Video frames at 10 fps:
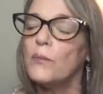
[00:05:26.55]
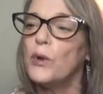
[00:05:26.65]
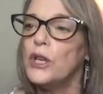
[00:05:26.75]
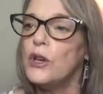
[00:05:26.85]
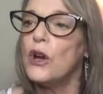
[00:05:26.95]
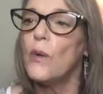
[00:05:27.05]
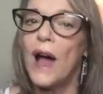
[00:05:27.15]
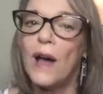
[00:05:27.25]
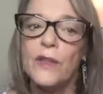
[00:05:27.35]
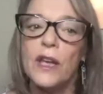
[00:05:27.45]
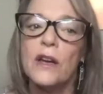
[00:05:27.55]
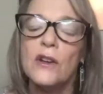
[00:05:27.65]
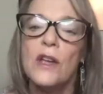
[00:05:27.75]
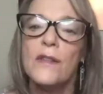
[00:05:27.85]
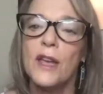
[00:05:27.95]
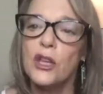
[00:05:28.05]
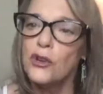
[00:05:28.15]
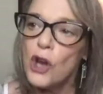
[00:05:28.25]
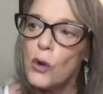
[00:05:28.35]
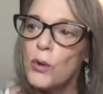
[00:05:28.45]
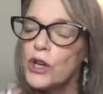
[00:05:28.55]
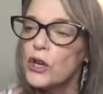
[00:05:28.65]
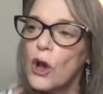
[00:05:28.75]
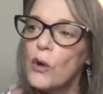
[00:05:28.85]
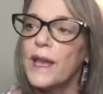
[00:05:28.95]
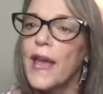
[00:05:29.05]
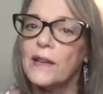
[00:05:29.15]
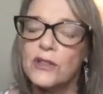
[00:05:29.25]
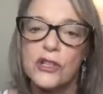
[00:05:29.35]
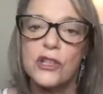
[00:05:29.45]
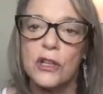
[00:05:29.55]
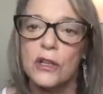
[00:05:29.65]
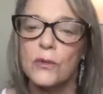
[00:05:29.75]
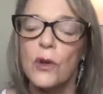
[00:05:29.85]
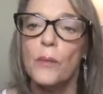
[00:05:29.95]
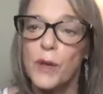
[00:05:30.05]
And when you go out there, that you know what you're going out to do.